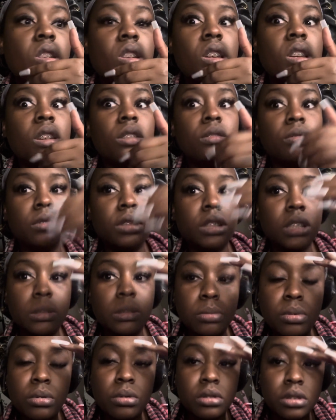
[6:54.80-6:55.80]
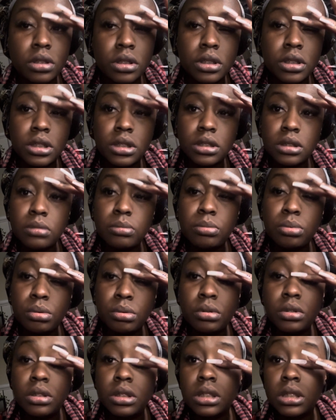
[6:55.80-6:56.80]
it really pours
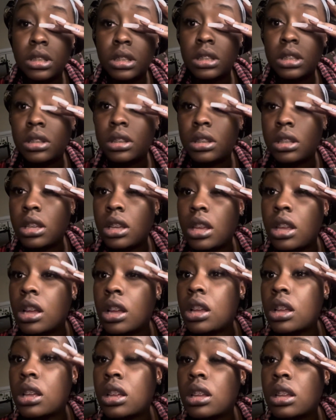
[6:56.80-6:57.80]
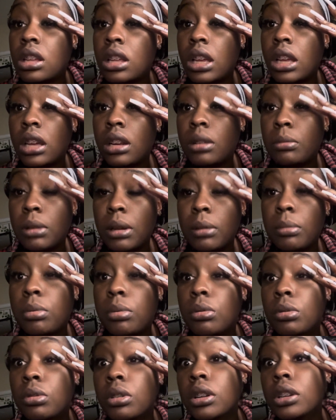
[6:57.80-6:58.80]
pulls the, the gunk out of my
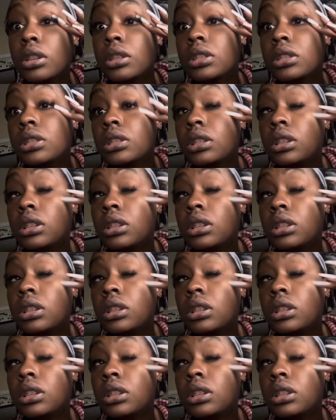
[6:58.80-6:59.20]
pores